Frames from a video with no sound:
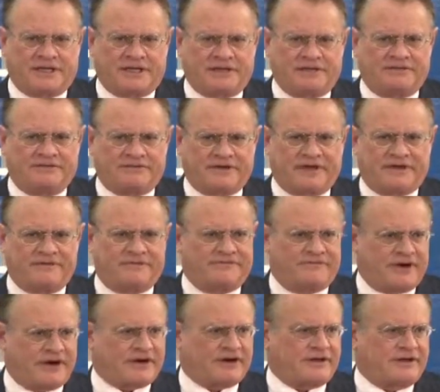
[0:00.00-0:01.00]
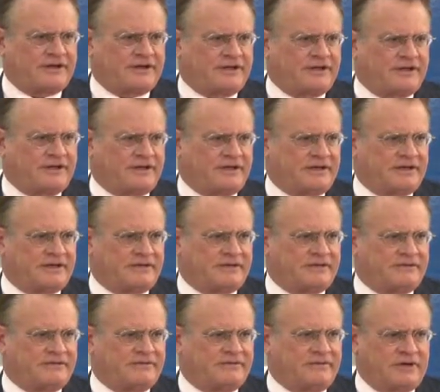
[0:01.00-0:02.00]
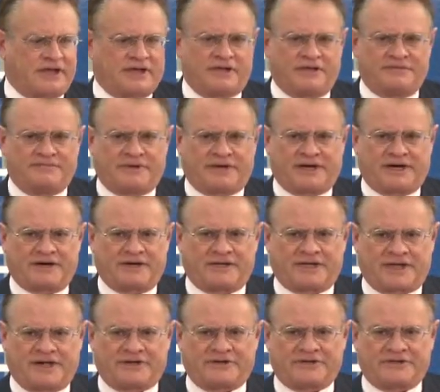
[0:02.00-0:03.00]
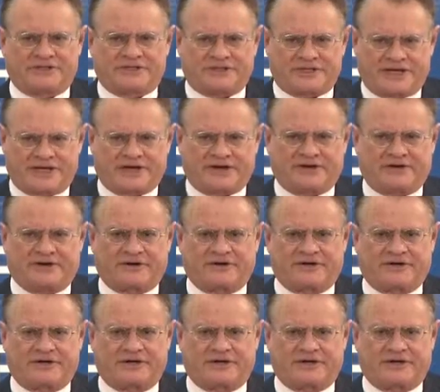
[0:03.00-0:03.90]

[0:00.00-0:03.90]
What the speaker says: You've got a very well-admired counter-terror